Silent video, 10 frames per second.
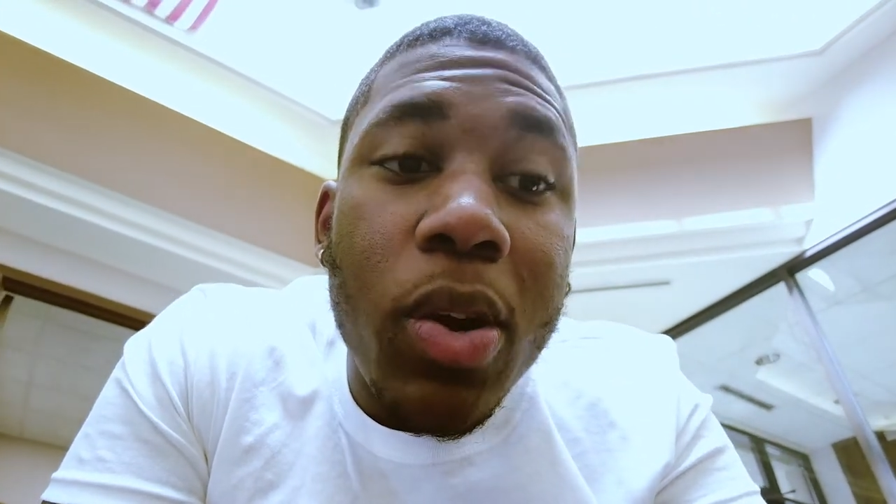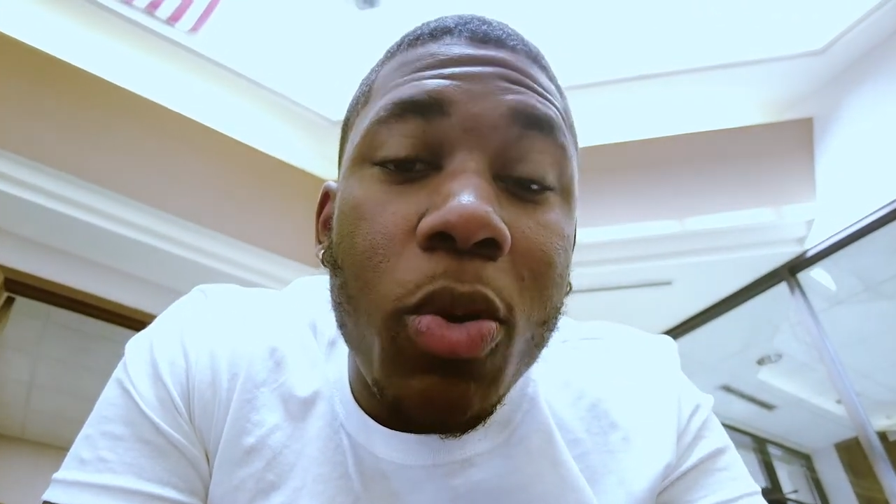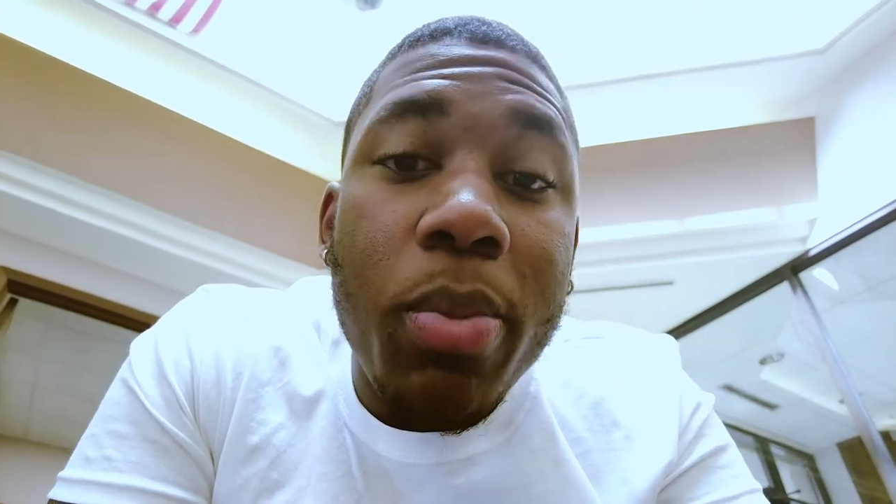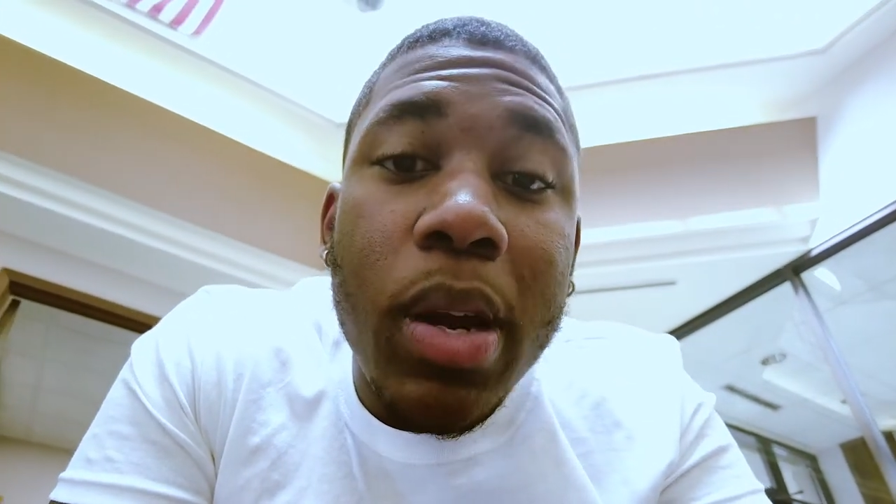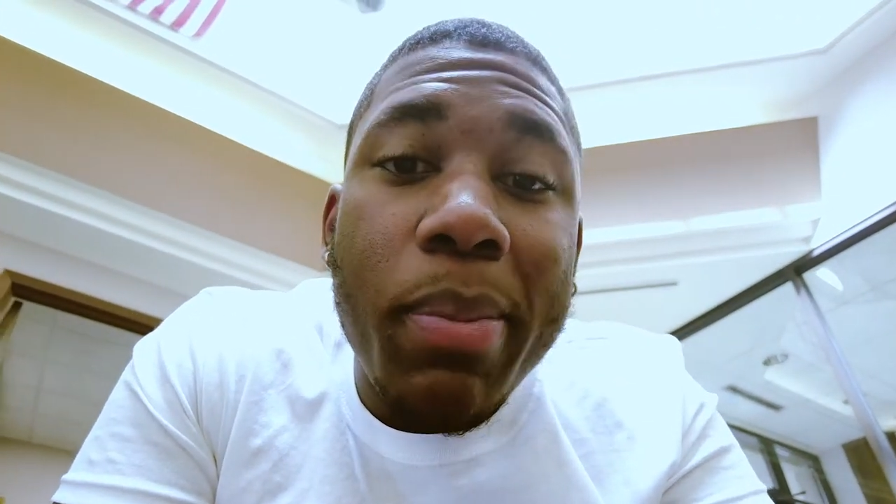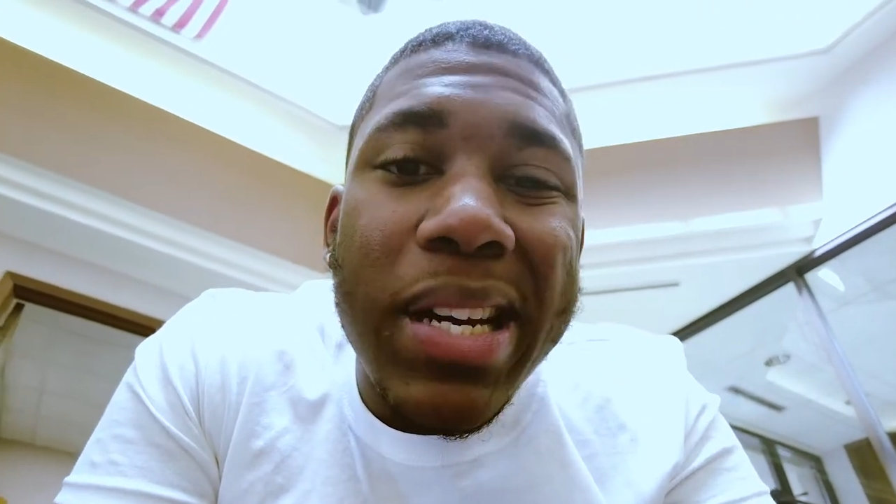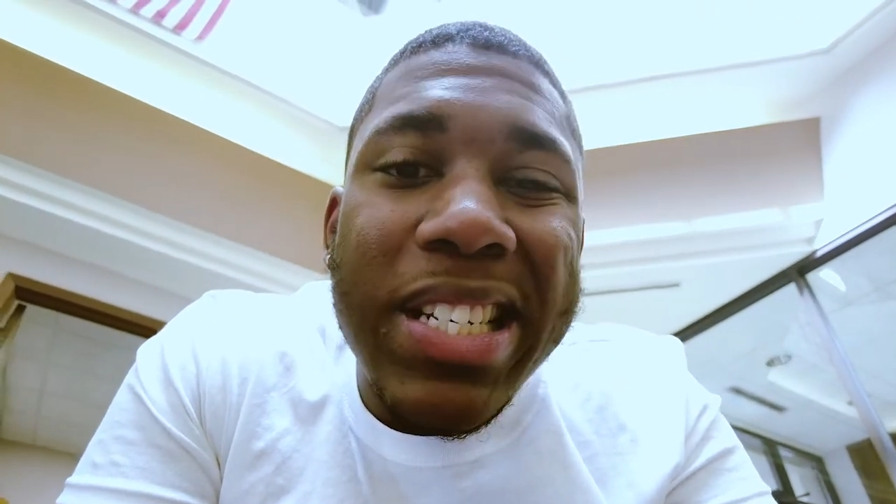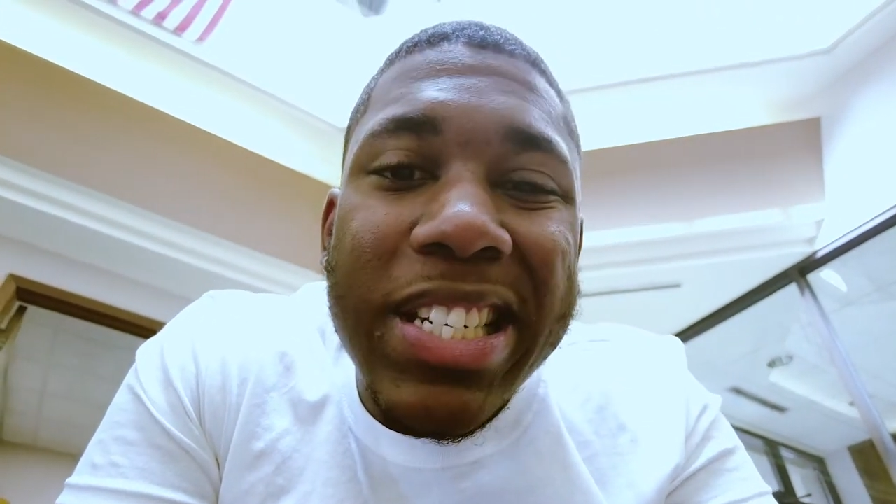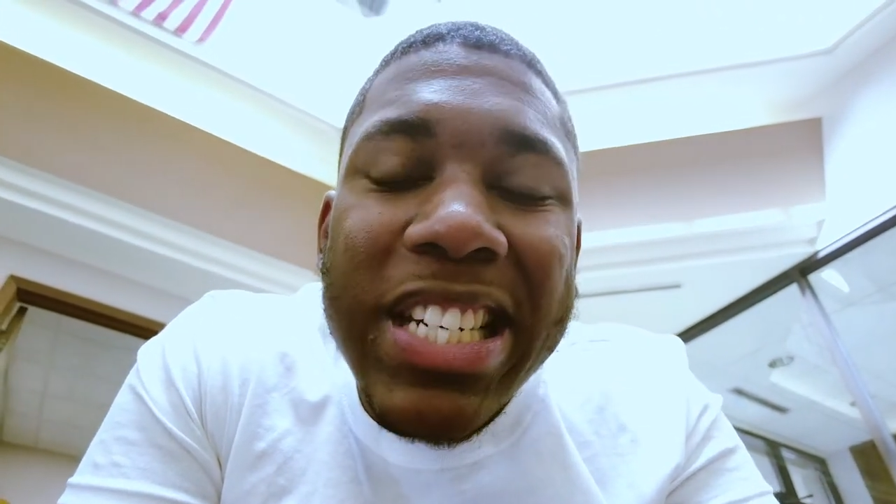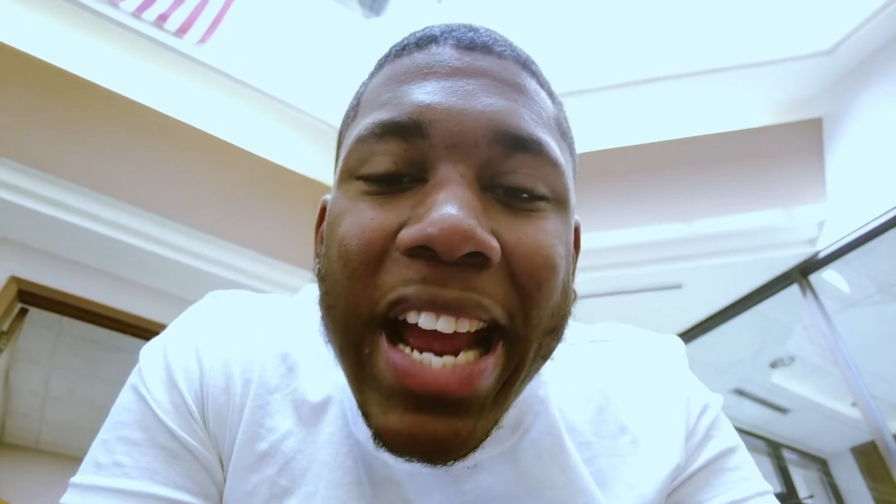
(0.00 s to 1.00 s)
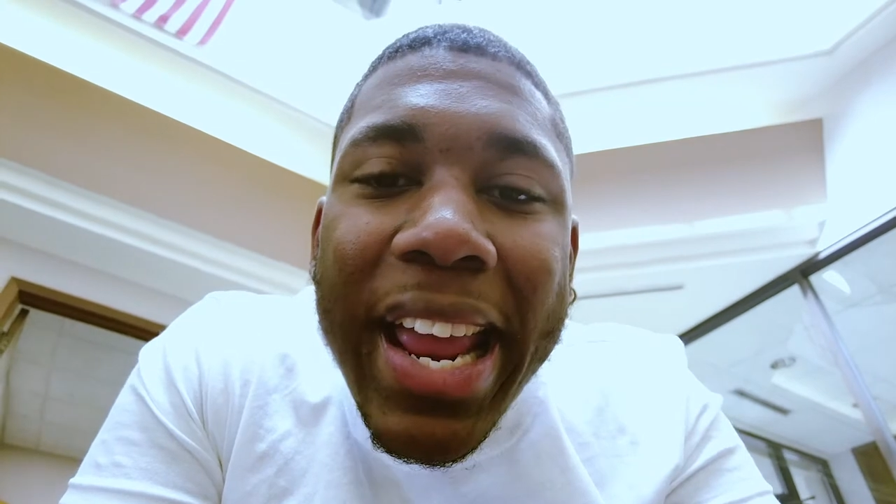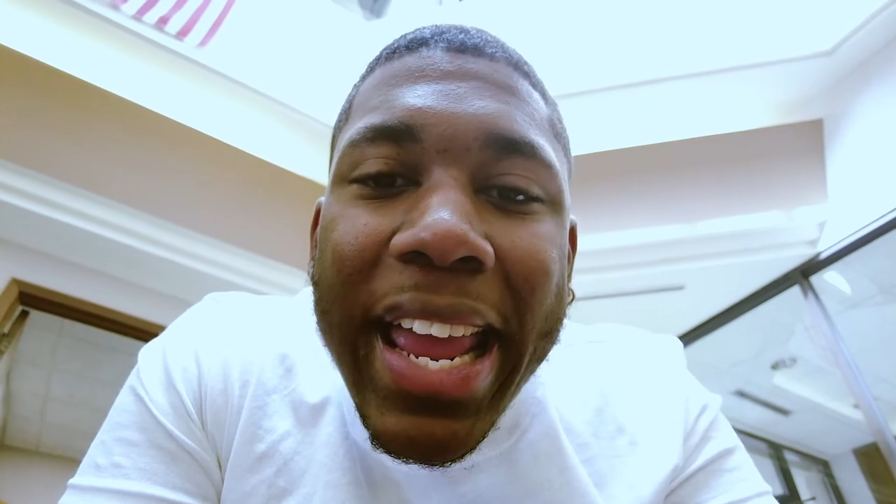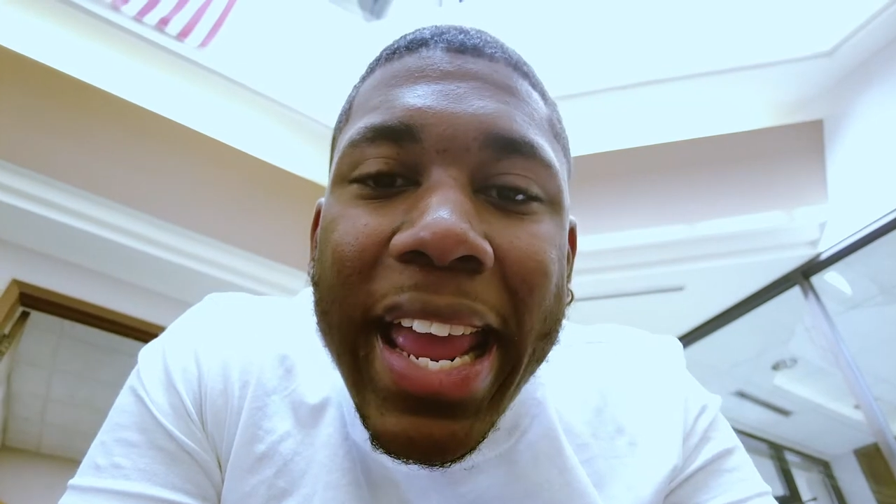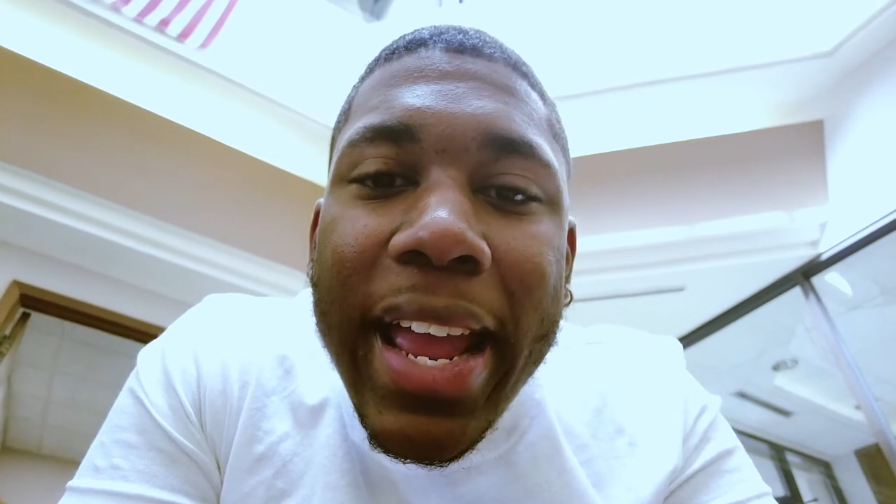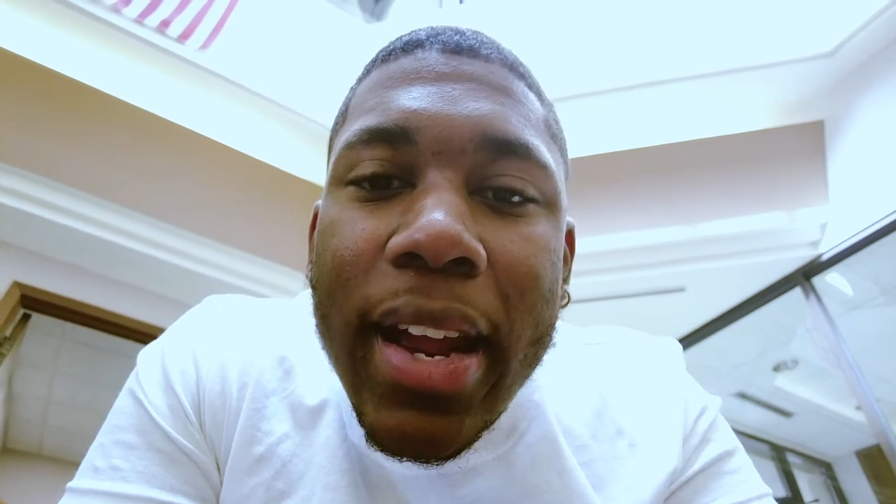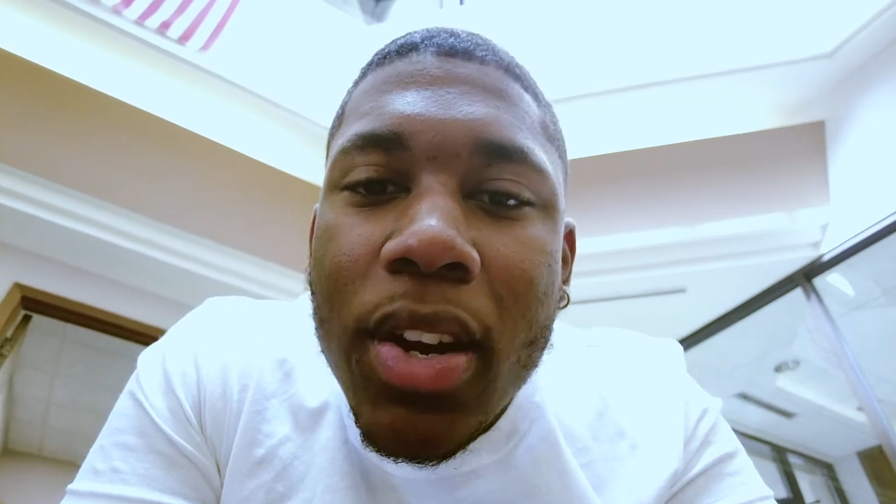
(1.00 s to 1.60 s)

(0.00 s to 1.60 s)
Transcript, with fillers: open up a checking,